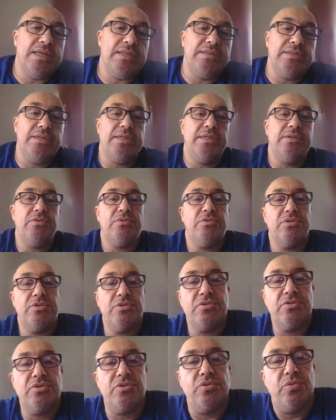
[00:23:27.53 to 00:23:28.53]
And in
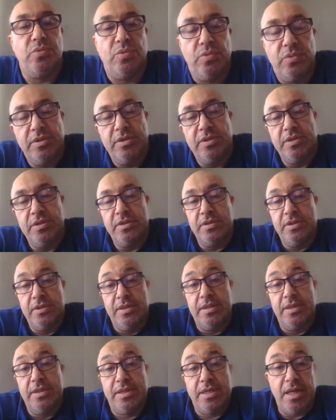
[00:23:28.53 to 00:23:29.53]
order to
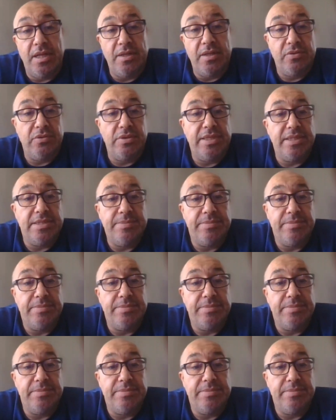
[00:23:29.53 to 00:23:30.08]
calculate